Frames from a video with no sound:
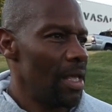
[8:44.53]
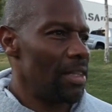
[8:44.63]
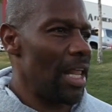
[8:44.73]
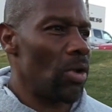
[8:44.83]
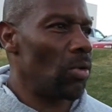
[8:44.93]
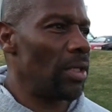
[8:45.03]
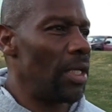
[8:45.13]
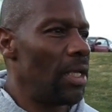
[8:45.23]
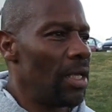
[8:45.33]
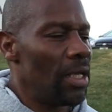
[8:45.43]
Not
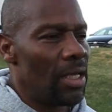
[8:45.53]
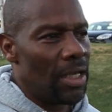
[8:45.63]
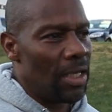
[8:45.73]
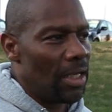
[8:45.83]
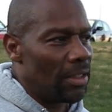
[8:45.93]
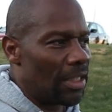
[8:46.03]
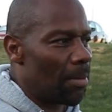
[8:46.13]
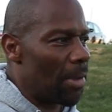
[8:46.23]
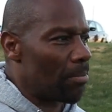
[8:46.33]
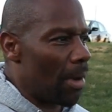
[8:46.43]
only did I
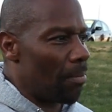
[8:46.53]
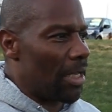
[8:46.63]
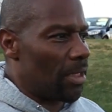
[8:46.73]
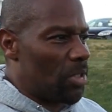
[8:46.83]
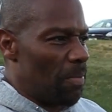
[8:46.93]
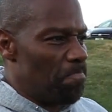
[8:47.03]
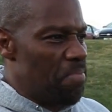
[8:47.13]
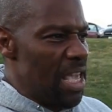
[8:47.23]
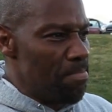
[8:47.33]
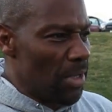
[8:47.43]
make my mind up to
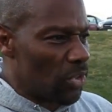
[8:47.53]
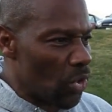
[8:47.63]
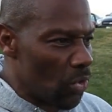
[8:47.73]
be Mr.